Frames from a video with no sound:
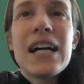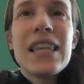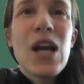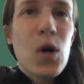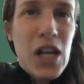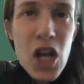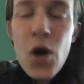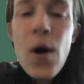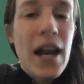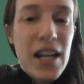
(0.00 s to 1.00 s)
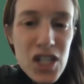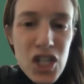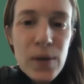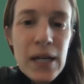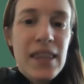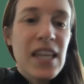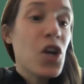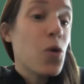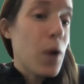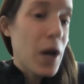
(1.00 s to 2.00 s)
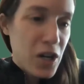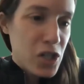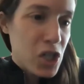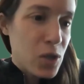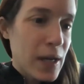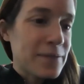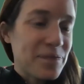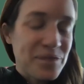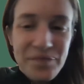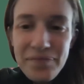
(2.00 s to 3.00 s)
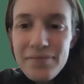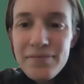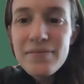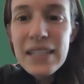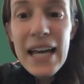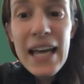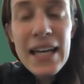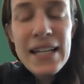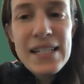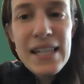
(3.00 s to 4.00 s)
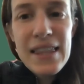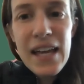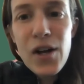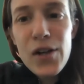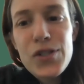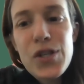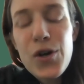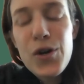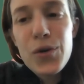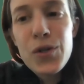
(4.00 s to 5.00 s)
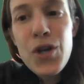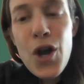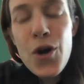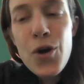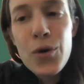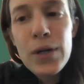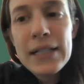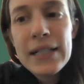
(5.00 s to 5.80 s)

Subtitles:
know how to do it. They know where to do it. And they also know